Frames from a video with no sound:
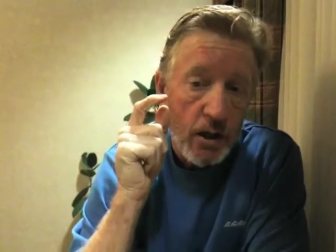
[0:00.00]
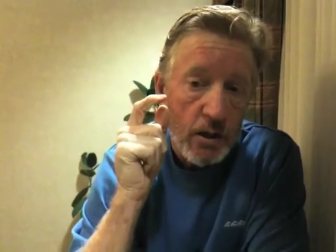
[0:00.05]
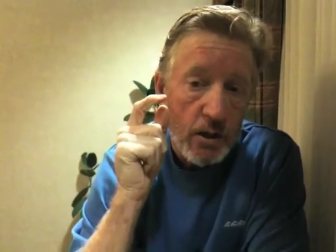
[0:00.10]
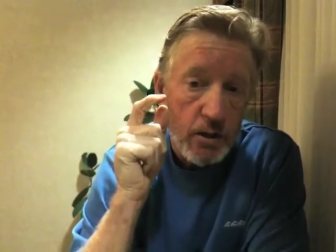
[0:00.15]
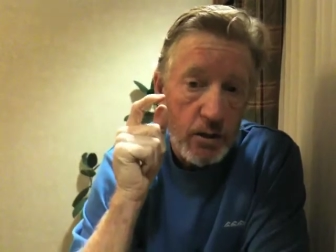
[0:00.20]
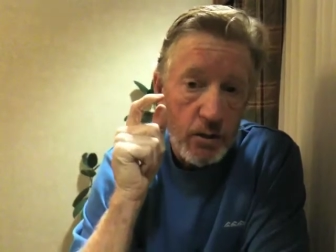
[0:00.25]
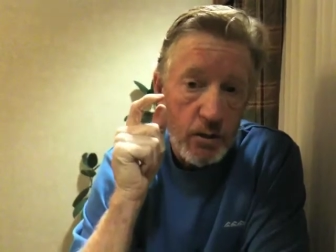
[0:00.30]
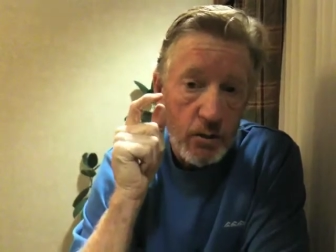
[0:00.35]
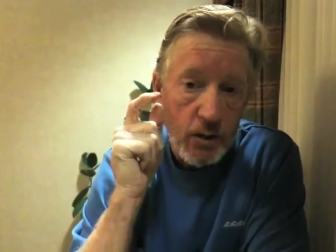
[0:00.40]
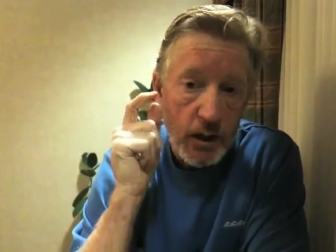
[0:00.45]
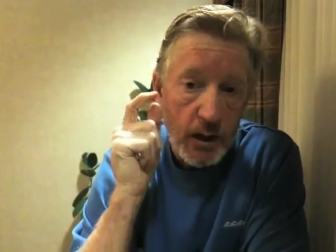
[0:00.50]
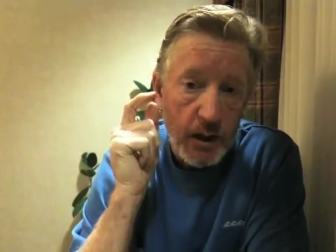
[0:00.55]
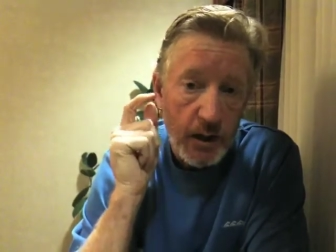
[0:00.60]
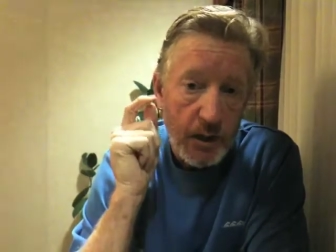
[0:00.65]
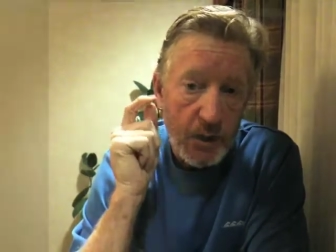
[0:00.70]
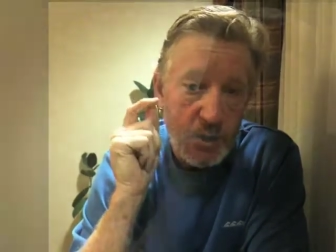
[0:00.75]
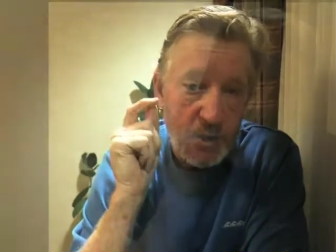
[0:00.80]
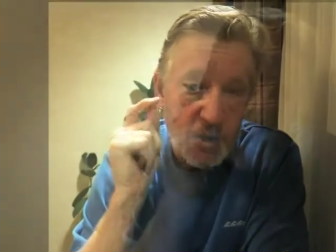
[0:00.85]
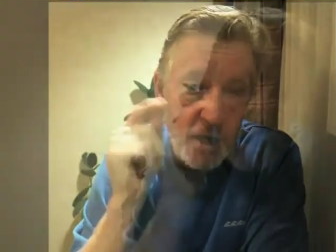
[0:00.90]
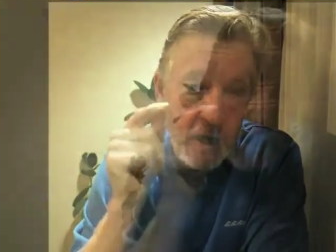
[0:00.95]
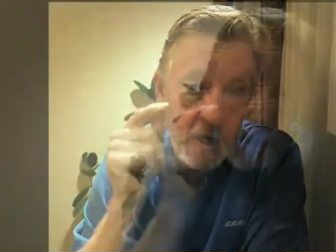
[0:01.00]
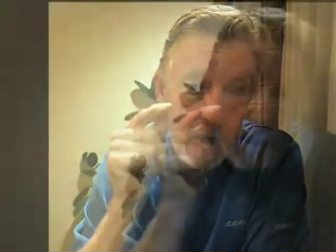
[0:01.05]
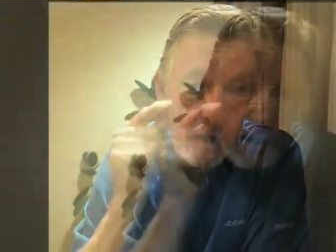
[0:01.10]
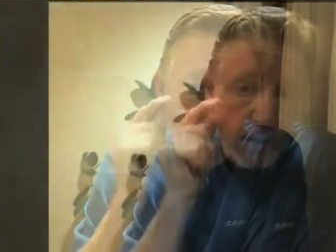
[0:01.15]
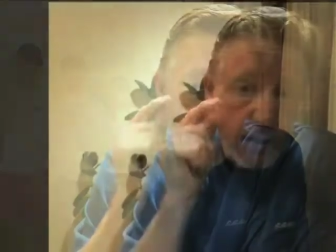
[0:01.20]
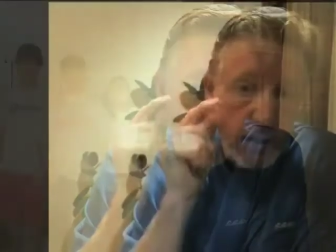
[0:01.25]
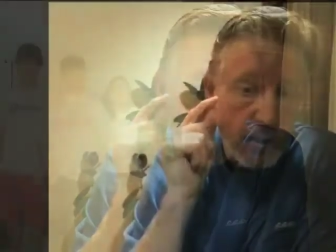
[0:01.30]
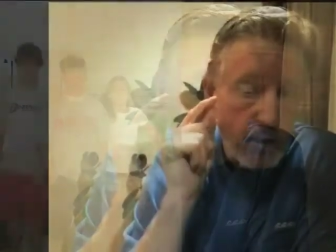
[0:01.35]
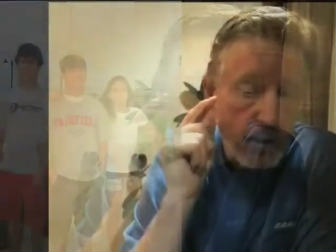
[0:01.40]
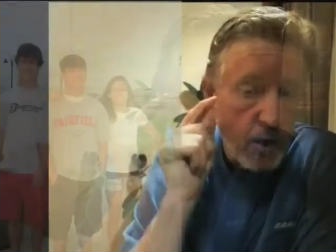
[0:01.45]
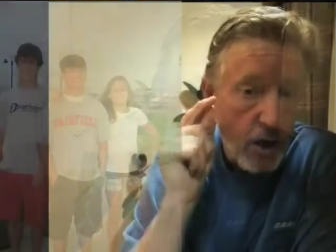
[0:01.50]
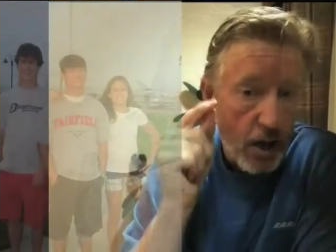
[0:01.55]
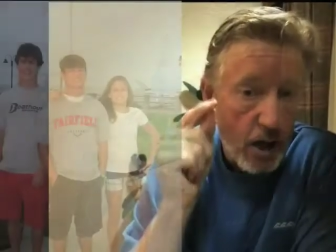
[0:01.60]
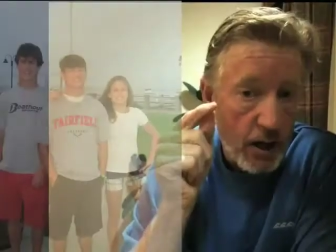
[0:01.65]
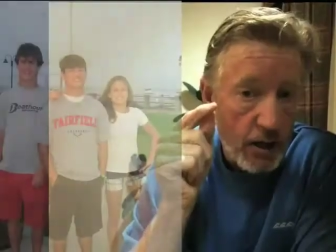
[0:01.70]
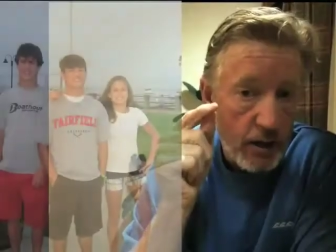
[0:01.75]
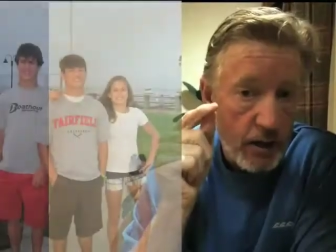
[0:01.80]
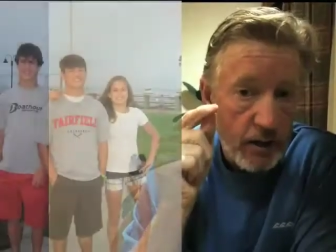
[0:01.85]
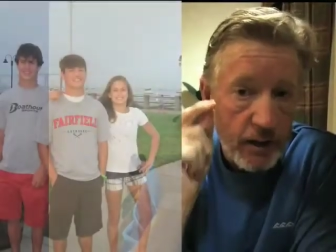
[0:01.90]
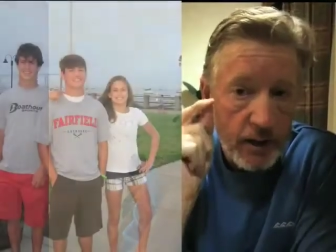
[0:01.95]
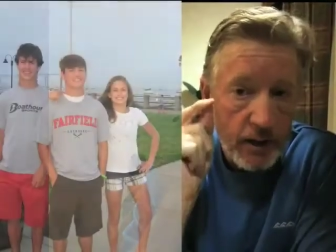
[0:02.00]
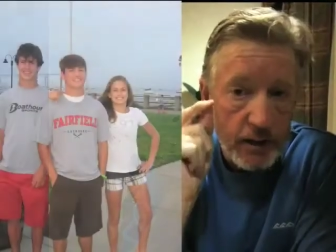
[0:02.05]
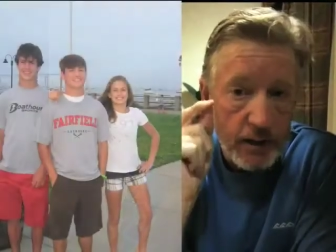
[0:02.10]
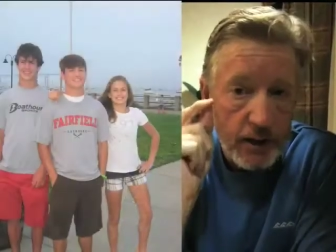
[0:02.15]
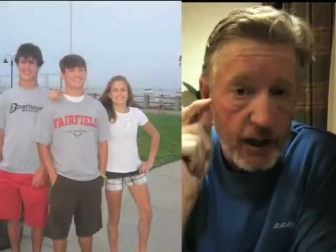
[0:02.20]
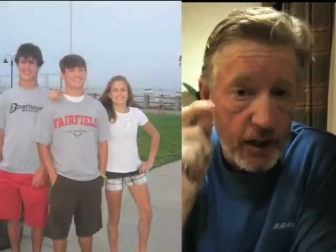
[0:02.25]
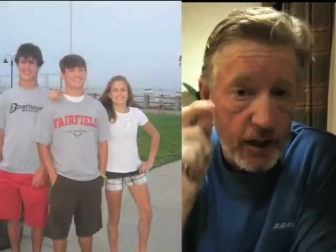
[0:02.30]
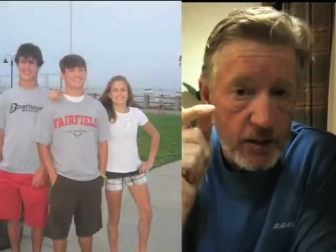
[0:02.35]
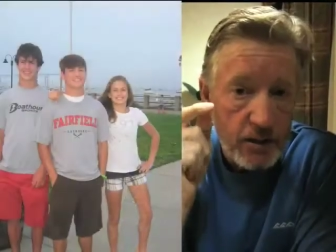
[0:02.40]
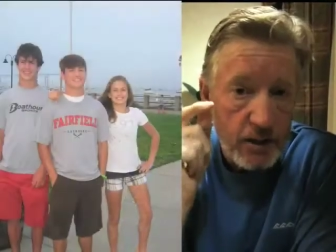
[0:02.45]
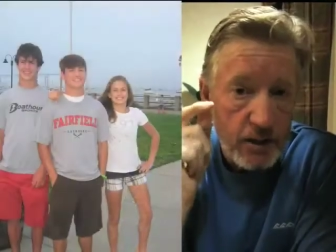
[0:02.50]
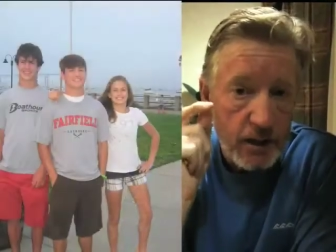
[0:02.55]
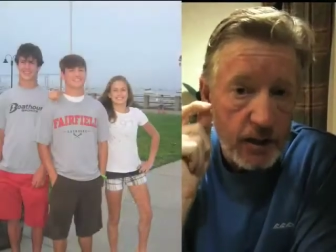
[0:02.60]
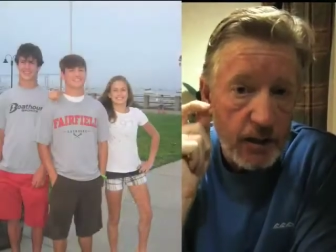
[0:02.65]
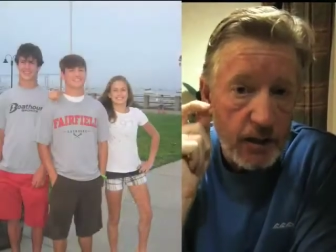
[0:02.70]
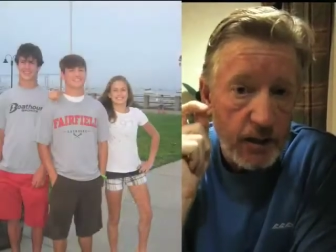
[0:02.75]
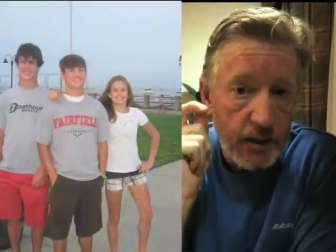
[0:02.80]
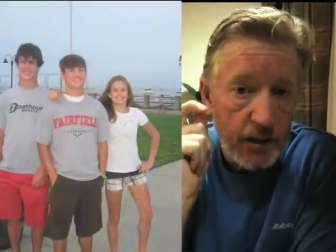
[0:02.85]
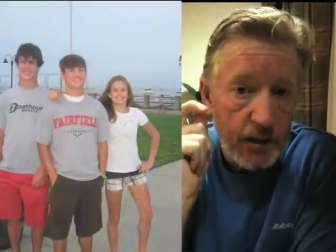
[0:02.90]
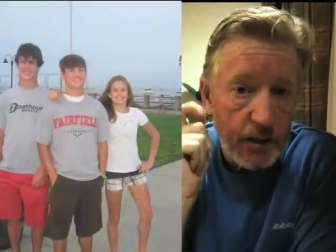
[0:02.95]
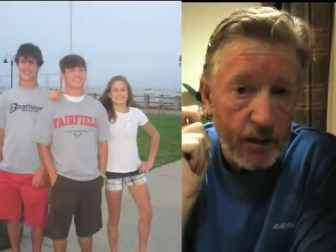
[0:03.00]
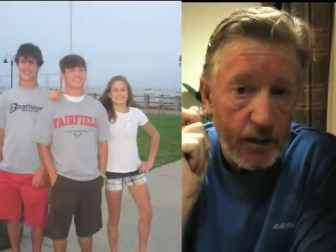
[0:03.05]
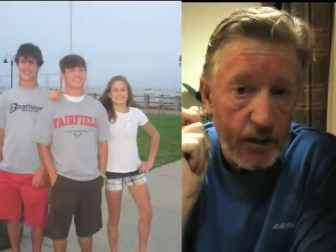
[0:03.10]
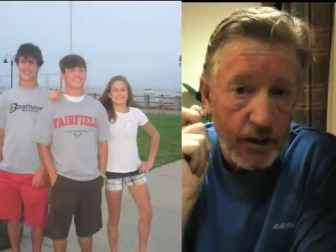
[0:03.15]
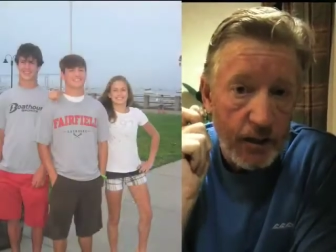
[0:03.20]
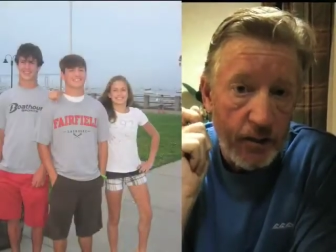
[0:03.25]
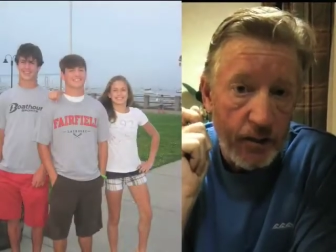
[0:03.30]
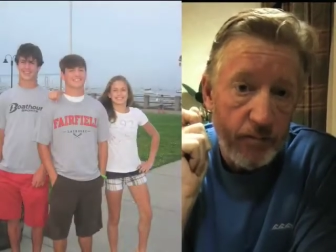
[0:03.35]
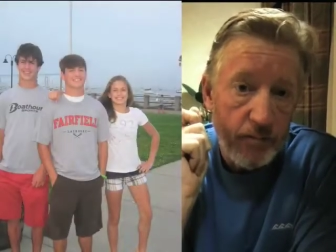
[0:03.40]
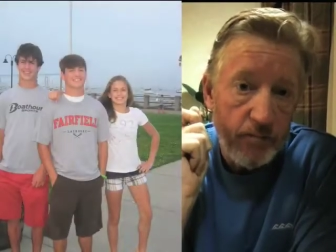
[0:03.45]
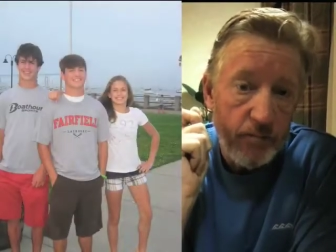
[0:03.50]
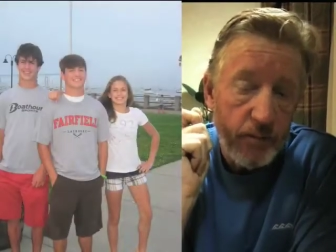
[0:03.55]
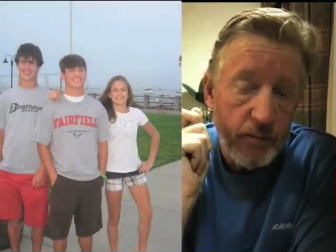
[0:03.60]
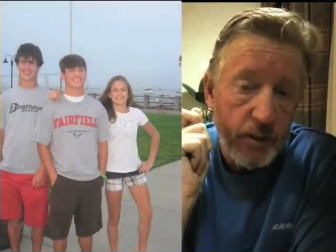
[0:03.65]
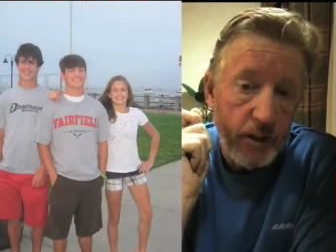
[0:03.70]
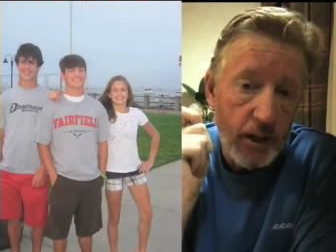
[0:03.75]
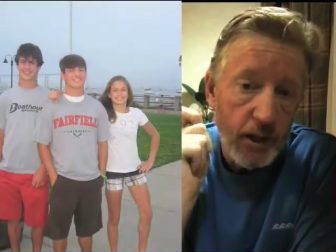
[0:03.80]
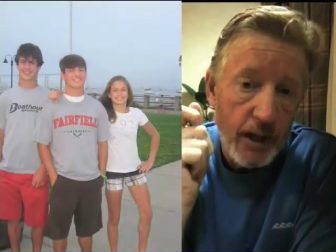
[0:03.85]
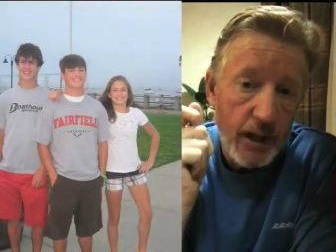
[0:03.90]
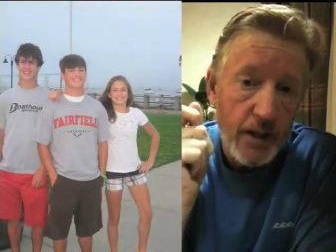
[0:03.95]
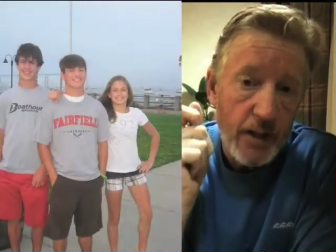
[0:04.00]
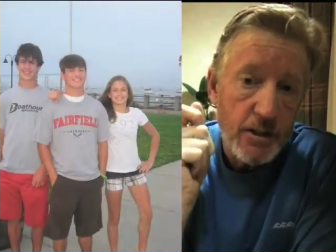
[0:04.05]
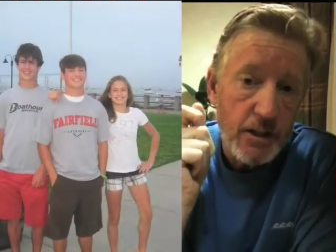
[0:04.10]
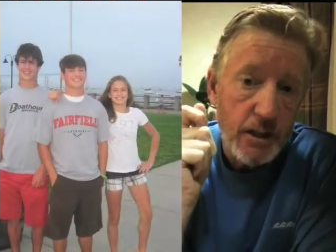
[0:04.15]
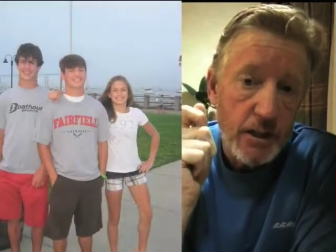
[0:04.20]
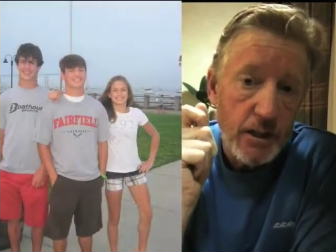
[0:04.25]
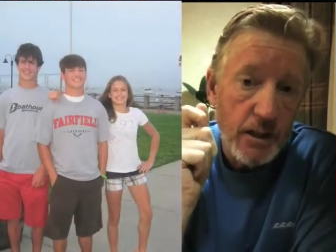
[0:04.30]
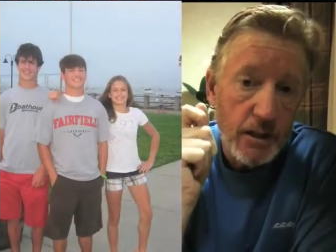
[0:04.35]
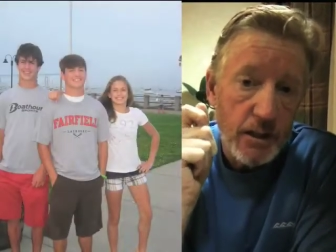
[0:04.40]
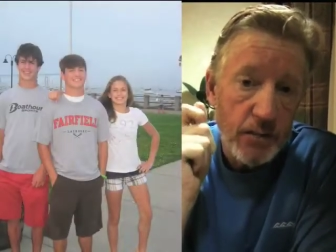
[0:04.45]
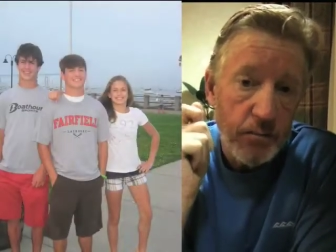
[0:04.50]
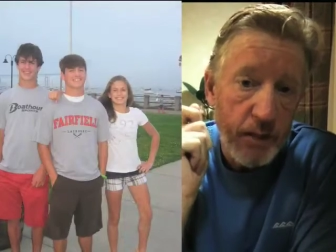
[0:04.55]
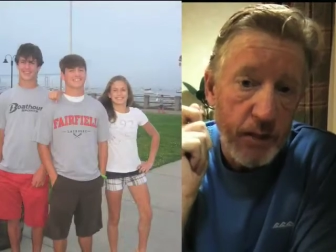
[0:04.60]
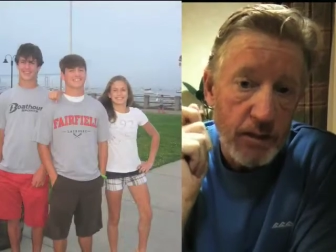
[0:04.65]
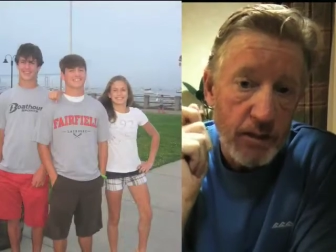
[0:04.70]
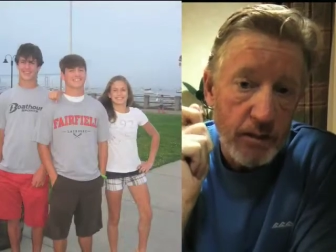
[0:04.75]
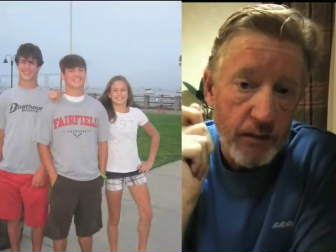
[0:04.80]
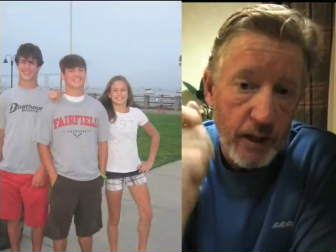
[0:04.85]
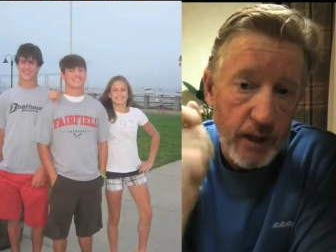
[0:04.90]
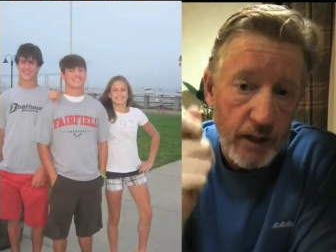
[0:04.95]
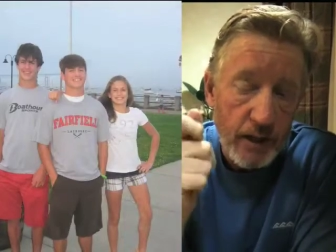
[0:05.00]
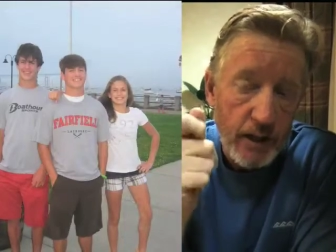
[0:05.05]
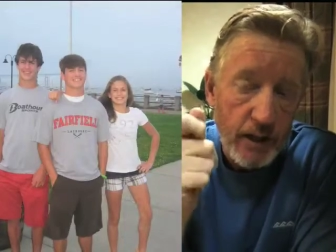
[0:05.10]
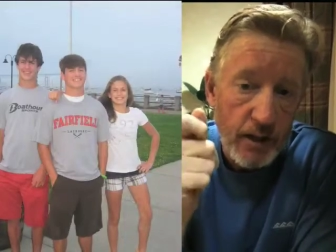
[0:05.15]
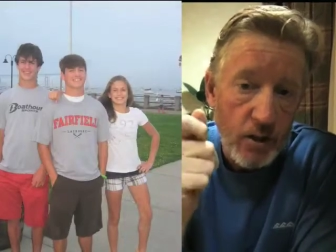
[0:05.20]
to uh, Jake and Connor and Kelsey uh, Glancy in Pennsylvania.